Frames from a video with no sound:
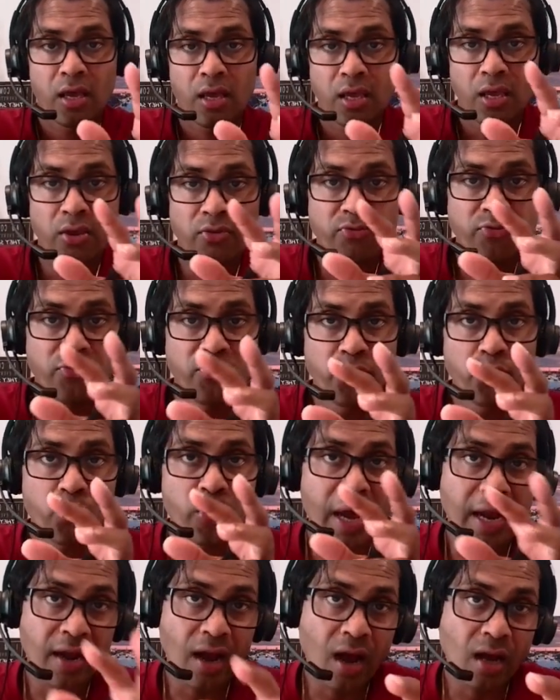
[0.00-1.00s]
if you
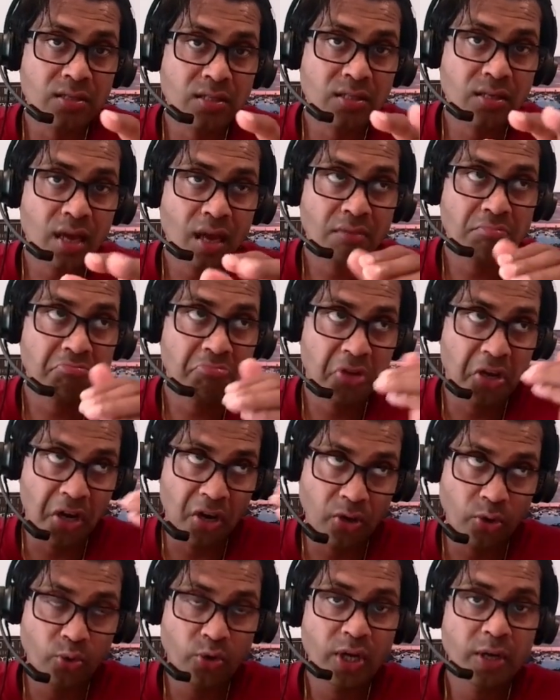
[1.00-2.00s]
can ask and get
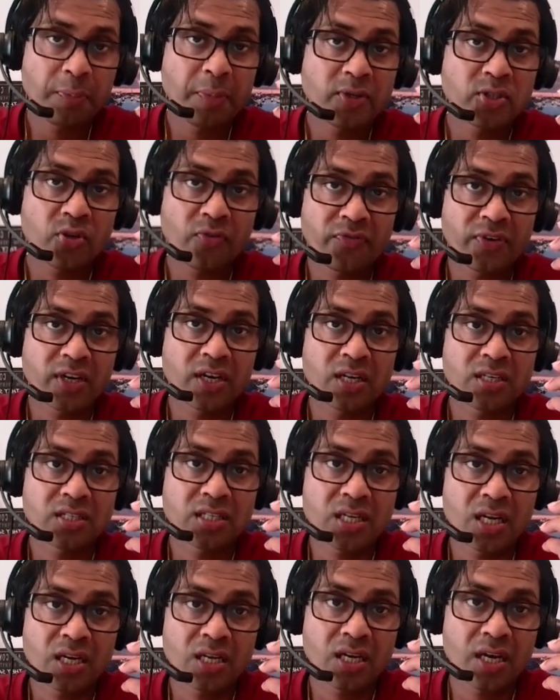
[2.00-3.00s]
a unique piece of a
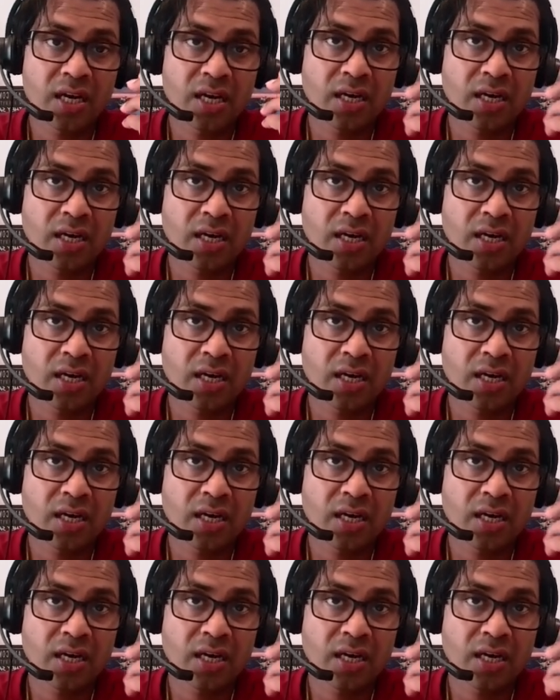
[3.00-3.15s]
content